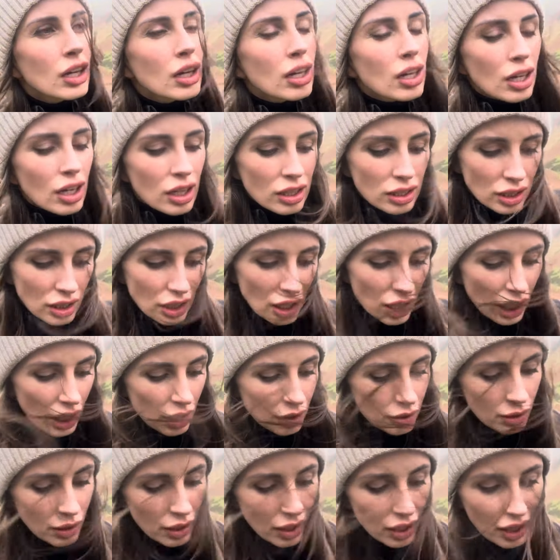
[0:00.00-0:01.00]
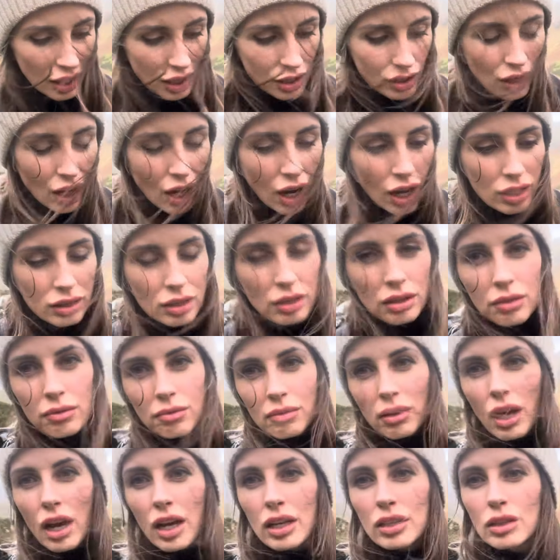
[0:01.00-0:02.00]
I don't know, it's hard
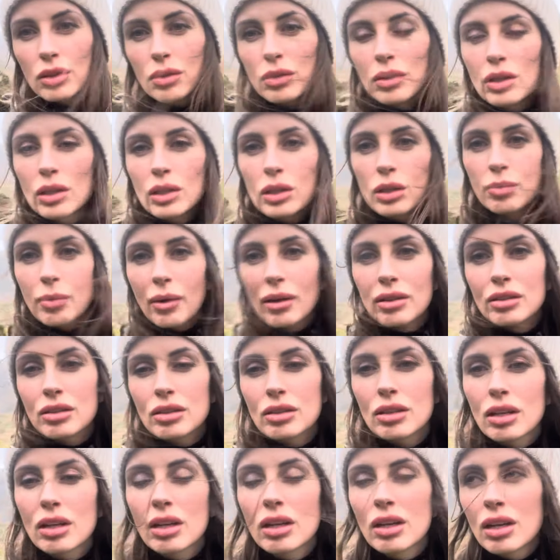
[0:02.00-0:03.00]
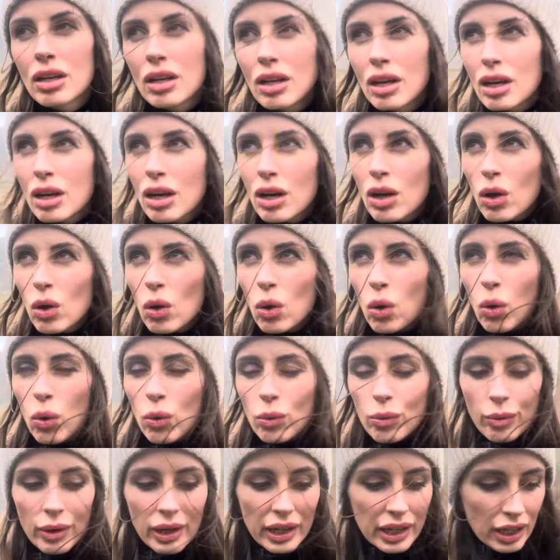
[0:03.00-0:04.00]
sometimes when you spend all
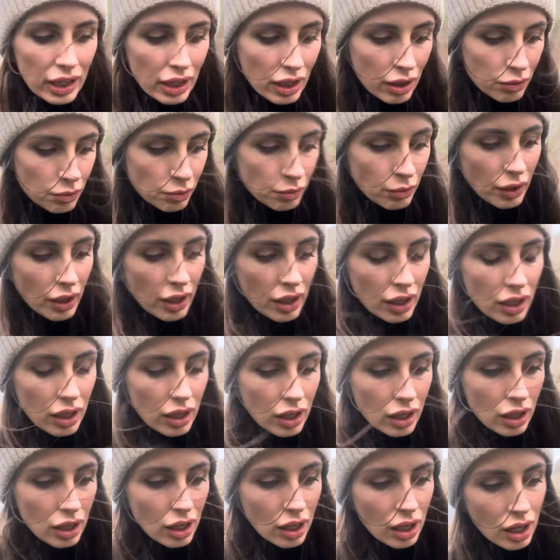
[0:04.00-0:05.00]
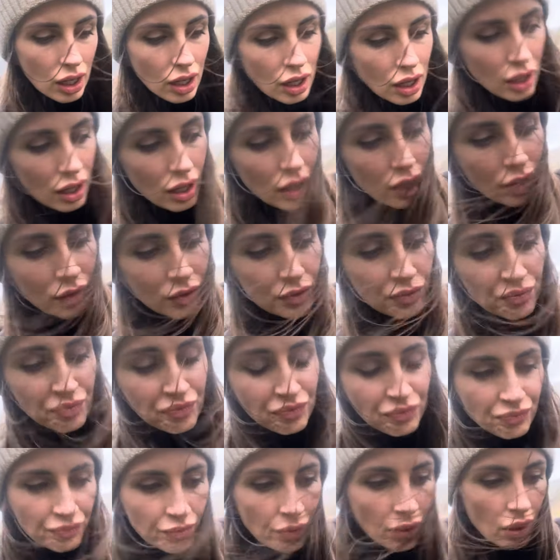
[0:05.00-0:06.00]
week in work
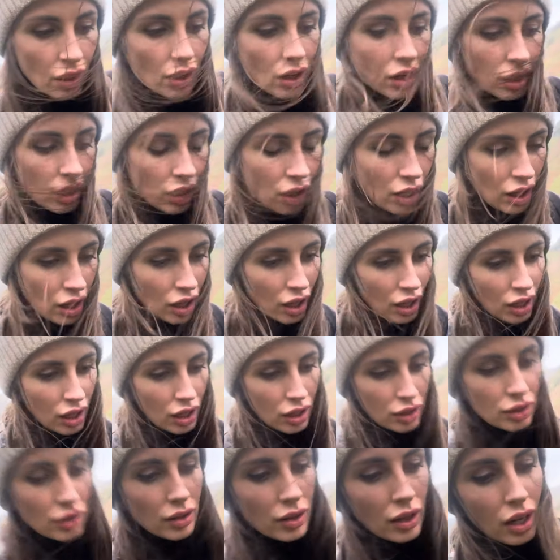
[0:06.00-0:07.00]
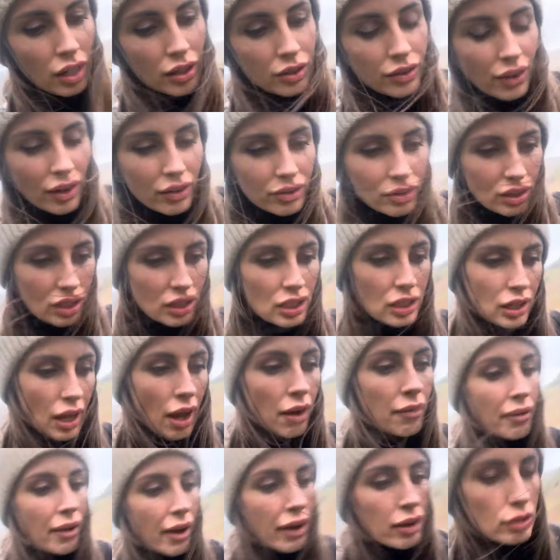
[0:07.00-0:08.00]
and you kind of have to
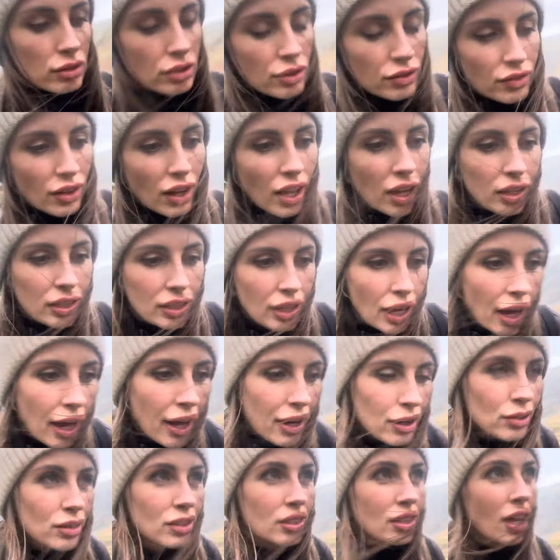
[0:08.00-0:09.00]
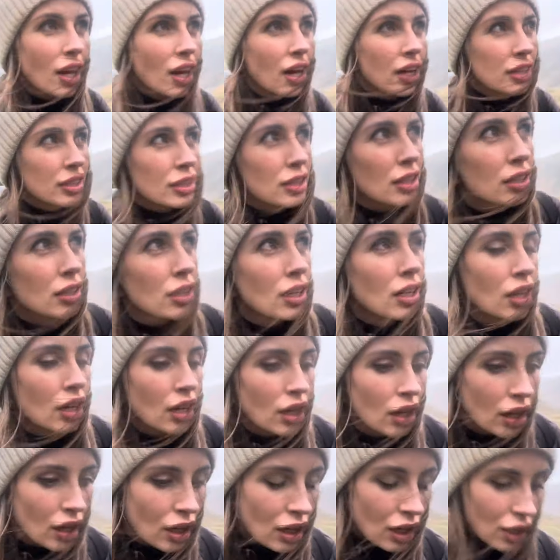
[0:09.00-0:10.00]
snap out of that and get outside
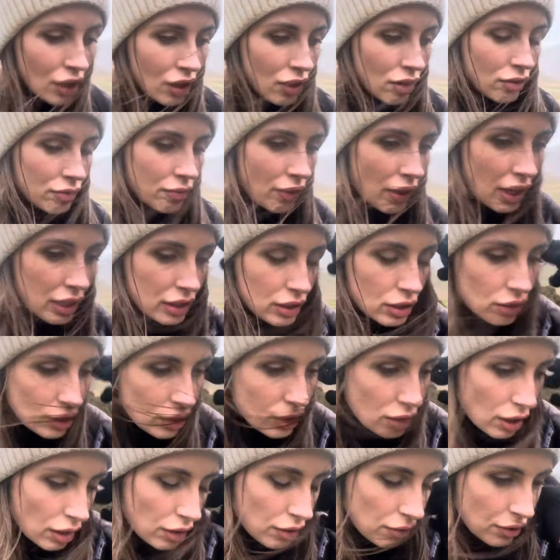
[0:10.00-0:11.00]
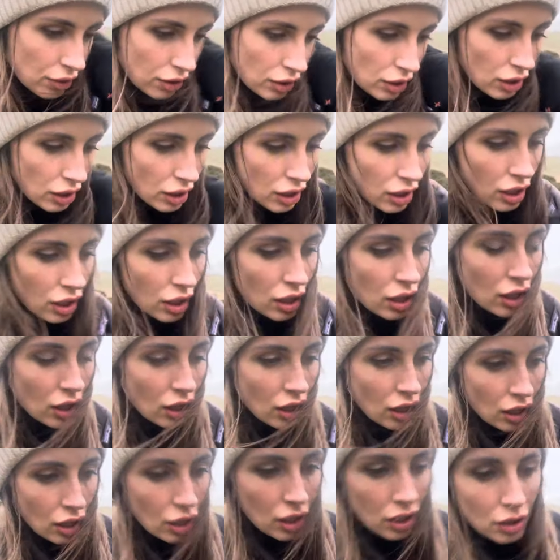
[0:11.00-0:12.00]
and remind yourself that
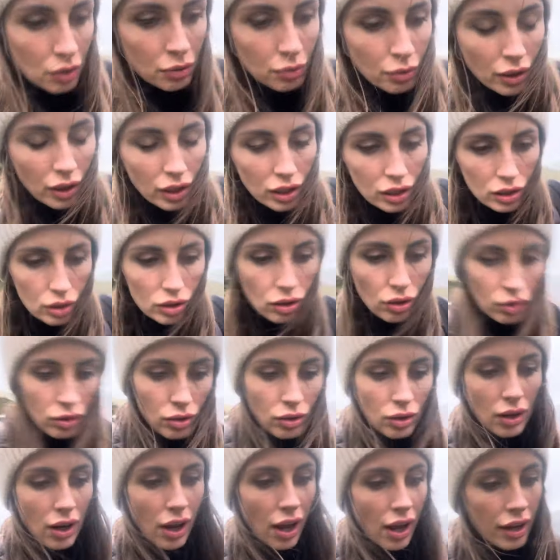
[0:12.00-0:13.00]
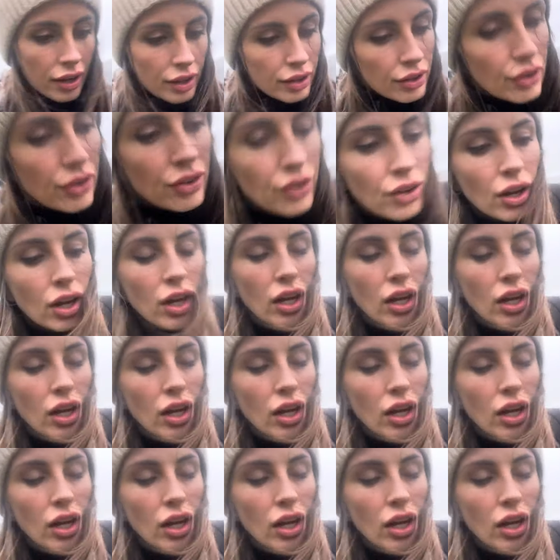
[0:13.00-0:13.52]
work's not your life.